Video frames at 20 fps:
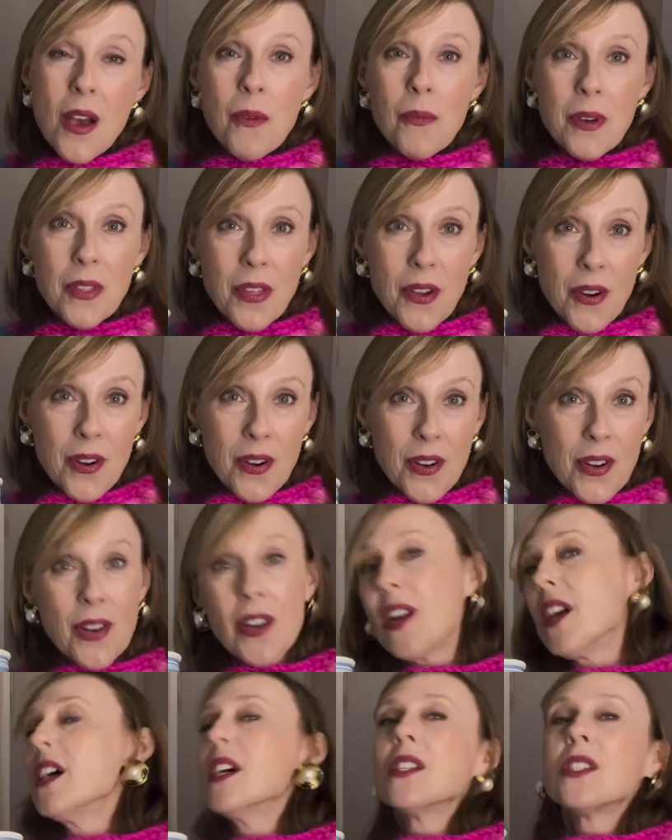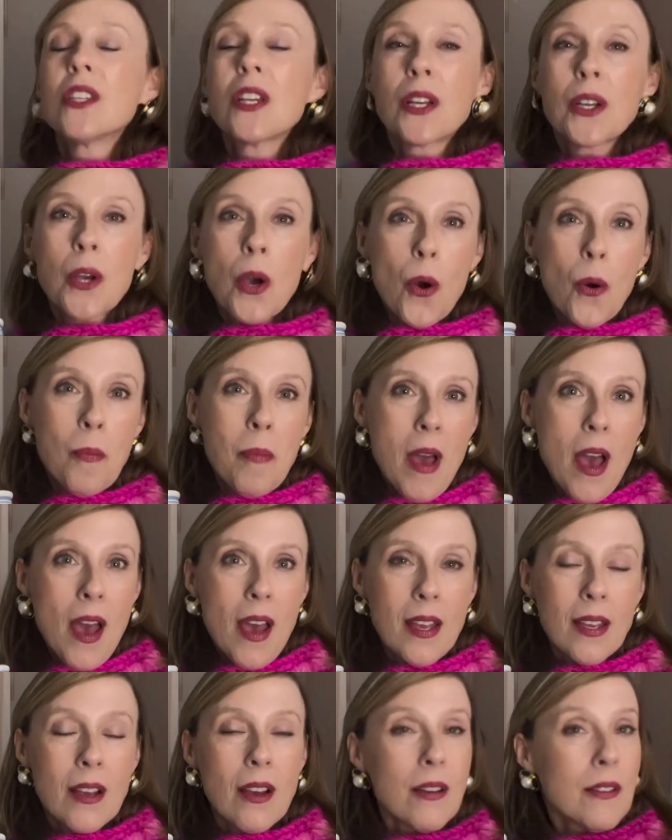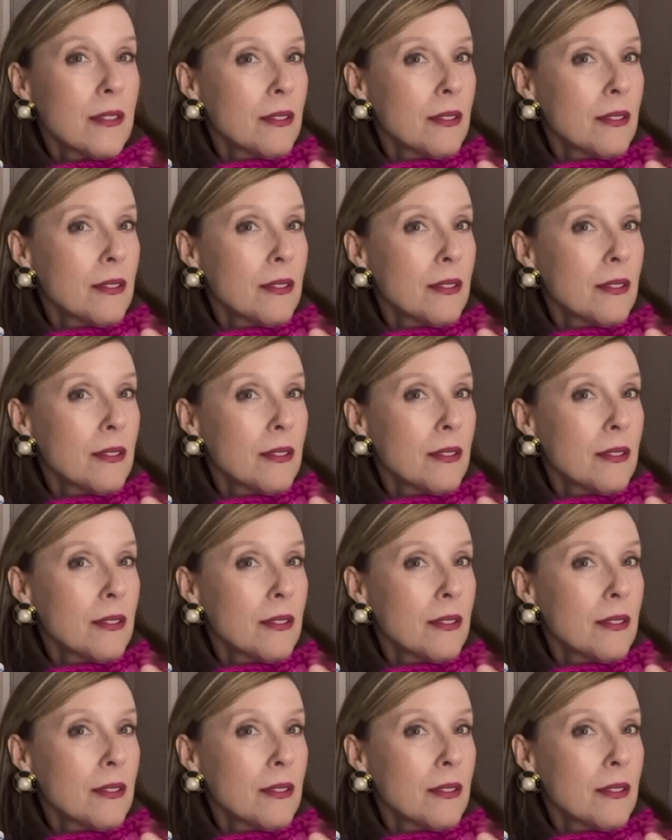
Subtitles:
with her to-go bag